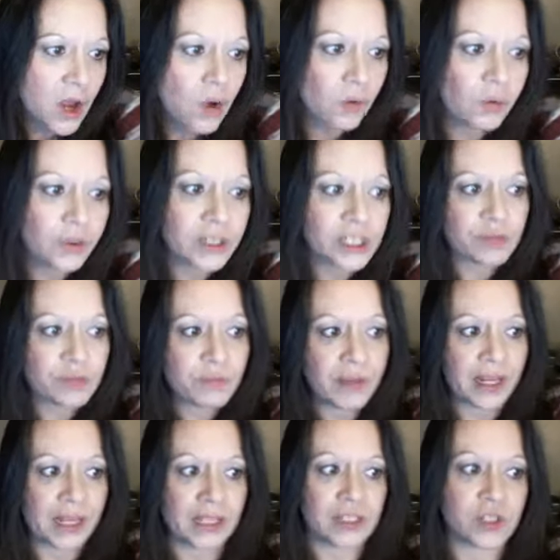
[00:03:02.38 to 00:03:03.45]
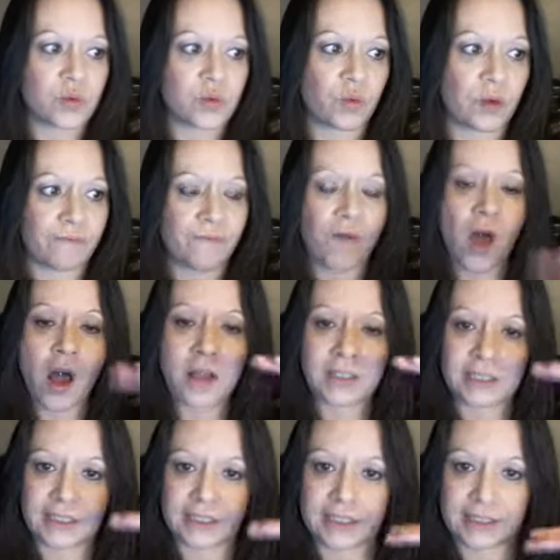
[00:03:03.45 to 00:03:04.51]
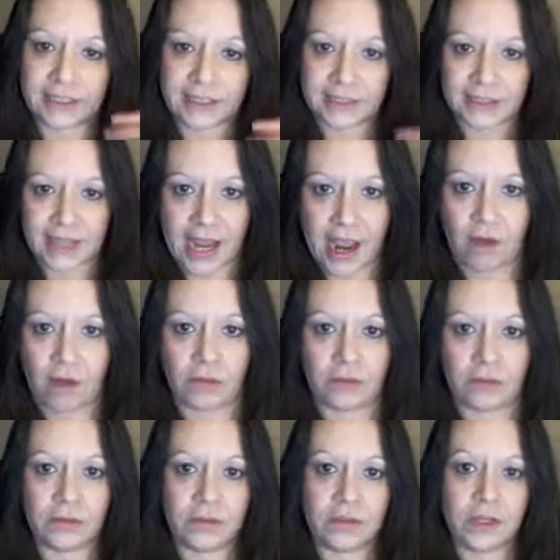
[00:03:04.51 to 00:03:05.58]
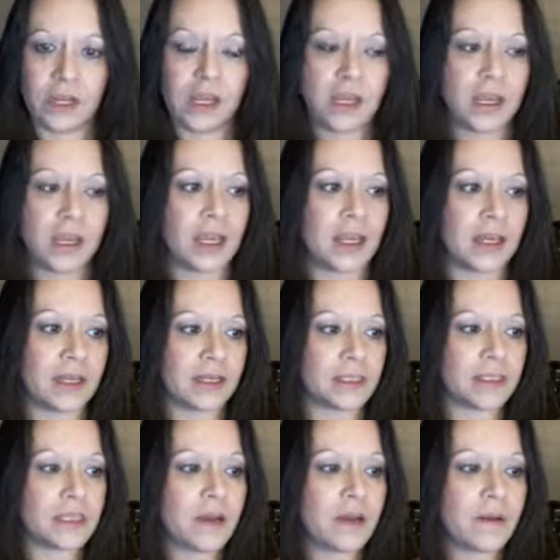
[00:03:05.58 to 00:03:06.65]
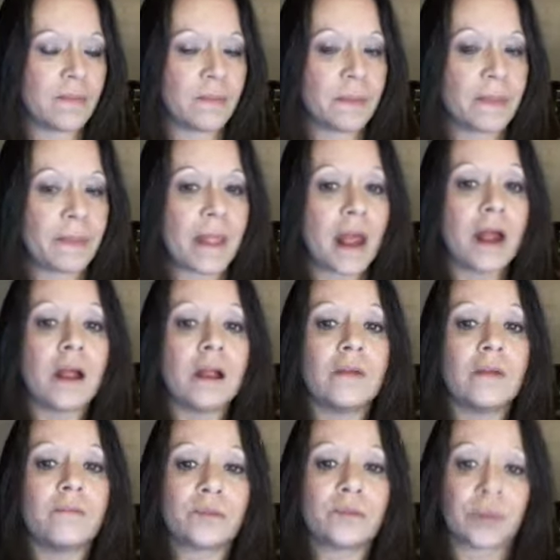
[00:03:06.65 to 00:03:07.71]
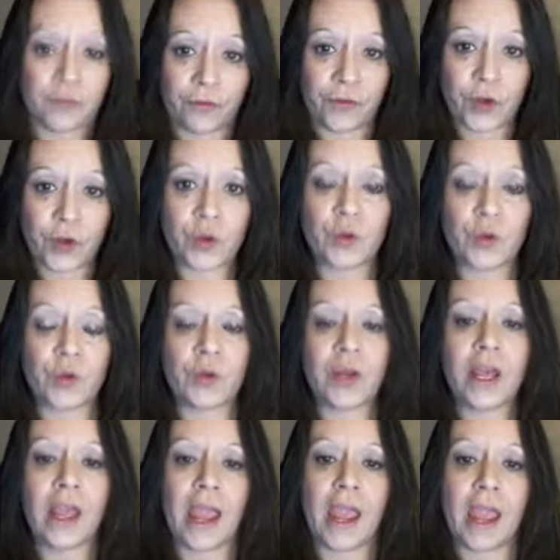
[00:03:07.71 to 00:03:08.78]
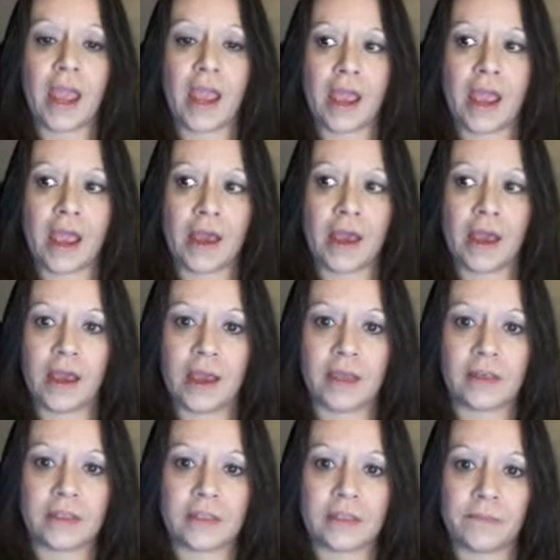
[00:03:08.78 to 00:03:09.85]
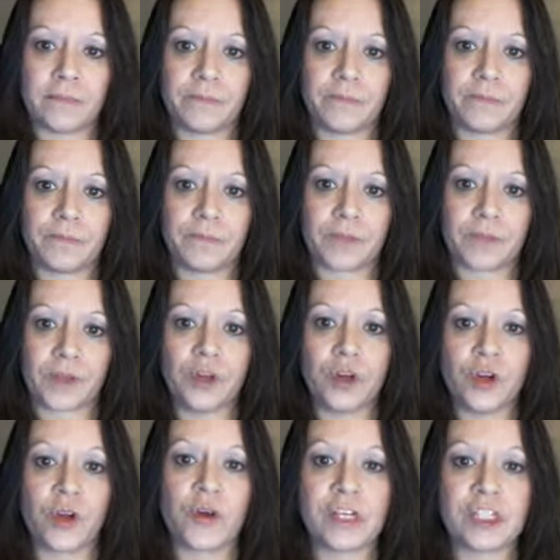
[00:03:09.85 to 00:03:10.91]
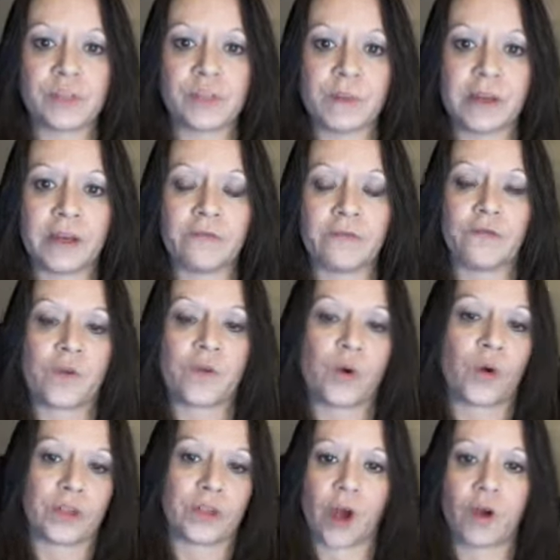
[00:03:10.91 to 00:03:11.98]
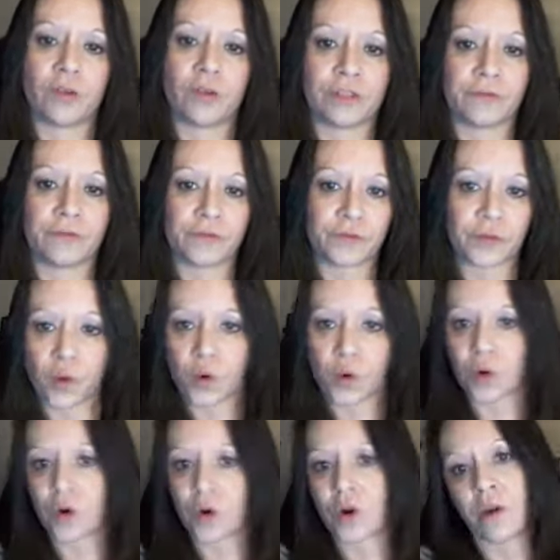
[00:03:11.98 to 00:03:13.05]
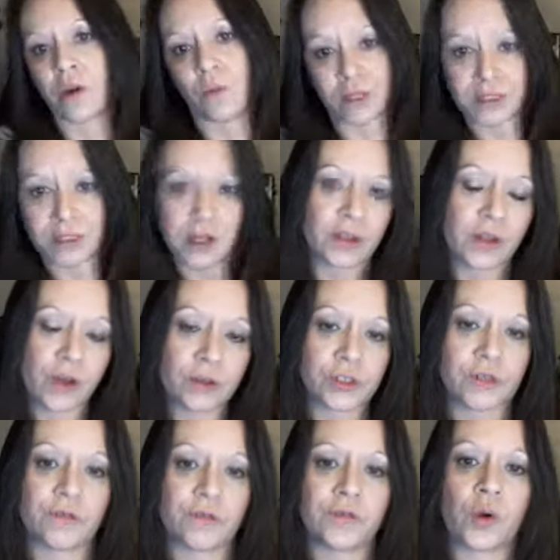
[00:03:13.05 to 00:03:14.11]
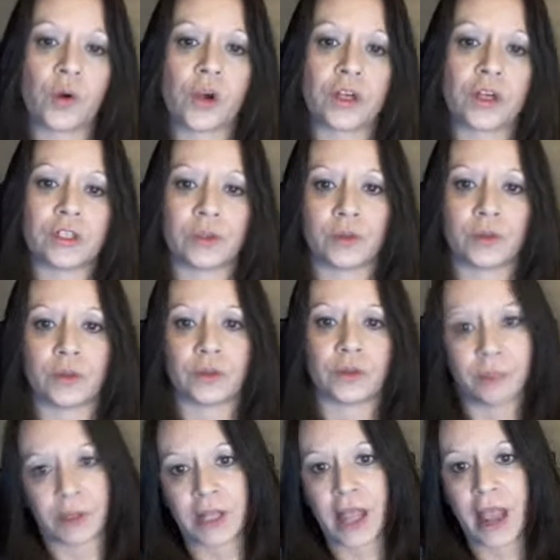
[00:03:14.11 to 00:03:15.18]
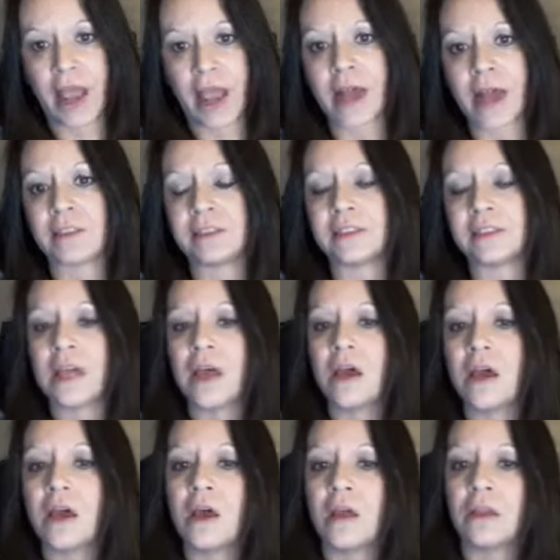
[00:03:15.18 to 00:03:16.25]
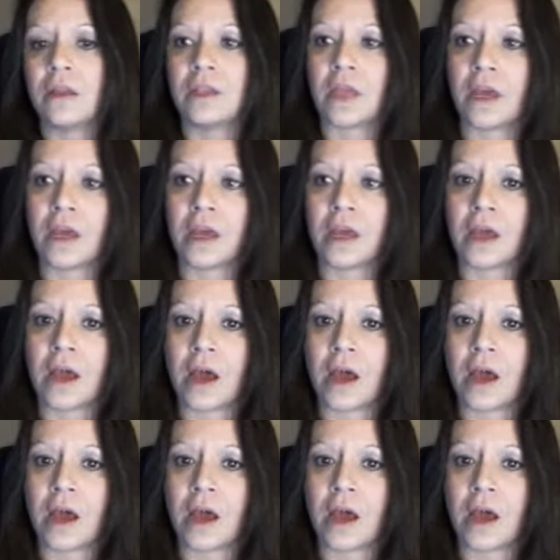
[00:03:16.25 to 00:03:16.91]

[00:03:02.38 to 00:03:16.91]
which means what falls down is food and nourishment for the ocean floor and what's on the ocean floor. So the plants, the